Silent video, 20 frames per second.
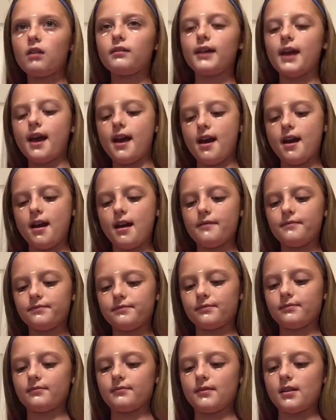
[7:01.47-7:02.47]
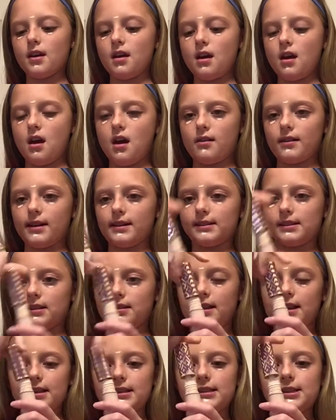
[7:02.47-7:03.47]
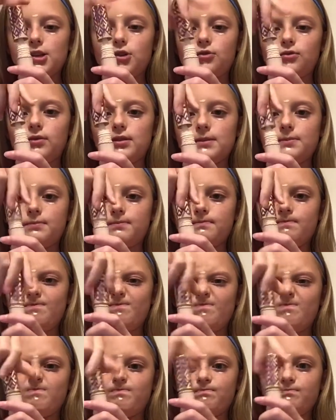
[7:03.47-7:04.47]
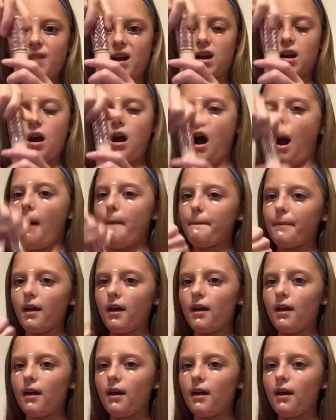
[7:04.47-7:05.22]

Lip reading: yeah. Okay, so let's screw this back up.